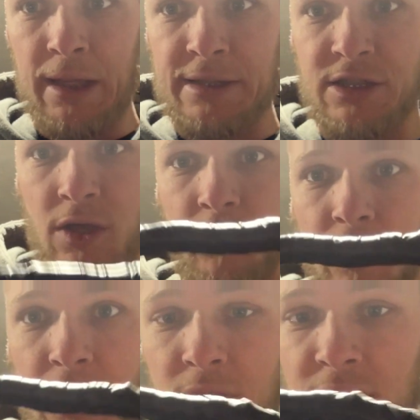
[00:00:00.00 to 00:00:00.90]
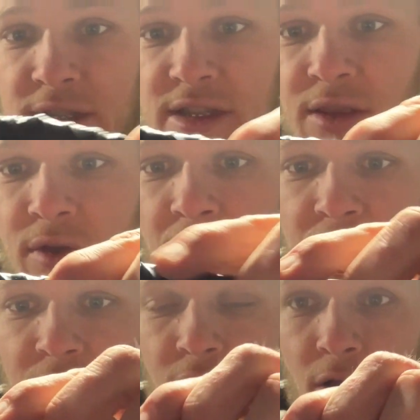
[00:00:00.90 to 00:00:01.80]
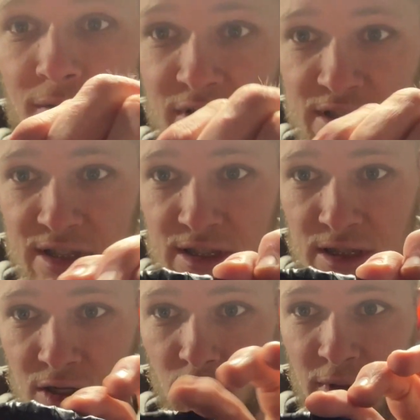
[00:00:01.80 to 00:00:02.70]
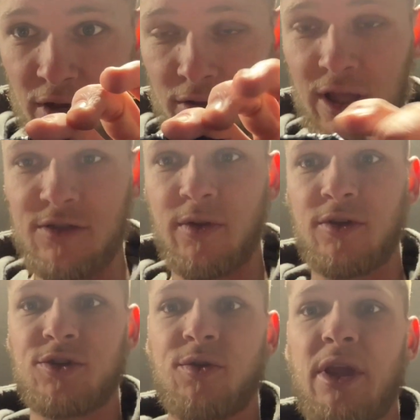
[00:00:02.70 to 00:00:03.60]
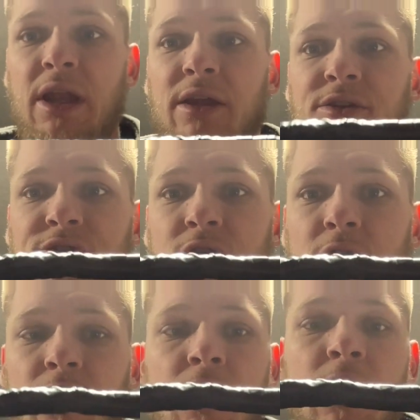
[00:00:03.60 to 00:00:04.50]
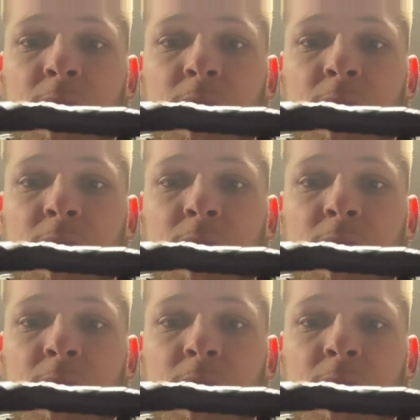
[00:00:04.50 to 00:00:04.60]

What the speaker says: So you can see right here, obviously it's a little bigger, that's where those 3 connectors are,